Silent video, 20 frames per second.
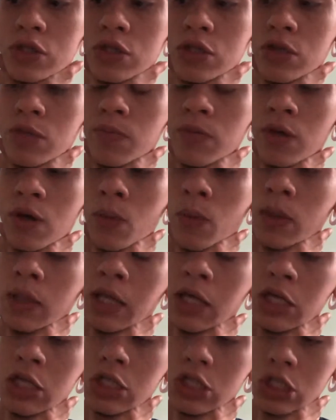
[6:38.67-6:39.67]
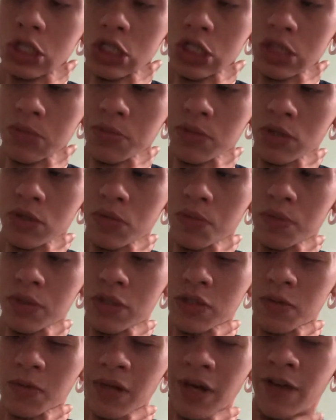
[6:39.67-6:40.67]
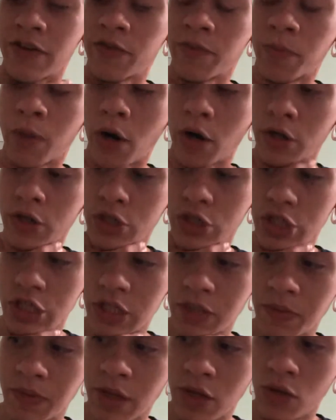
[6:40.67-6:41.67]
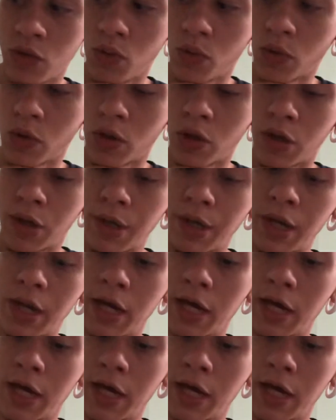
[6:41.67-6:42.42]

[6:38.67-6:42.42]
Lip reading: It could be a relationship, it could be some kind of partnership that you were on.